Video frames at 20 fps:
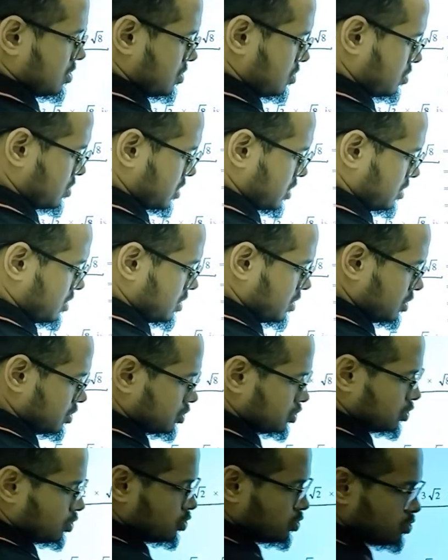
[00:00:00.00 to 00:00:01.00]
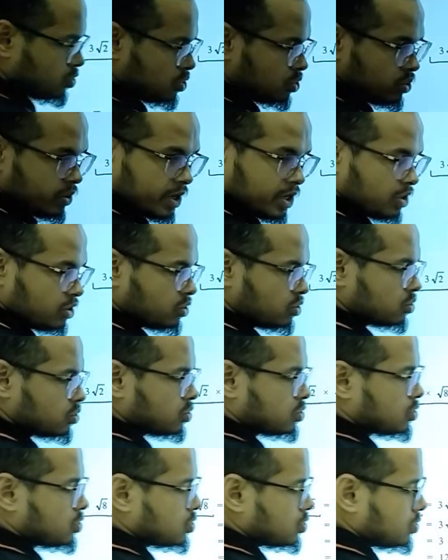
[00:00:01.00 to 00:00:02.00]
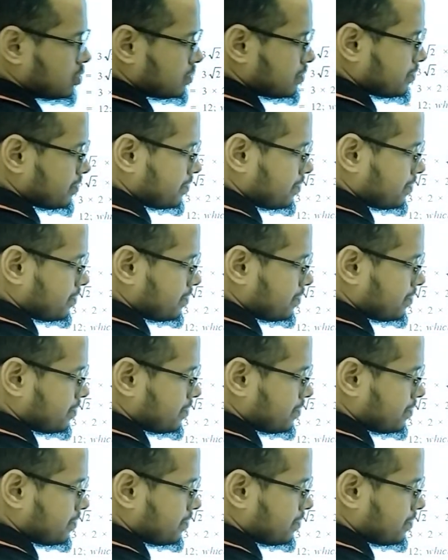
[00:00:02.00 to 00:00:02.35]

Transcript: Okay, so root 2 into root 2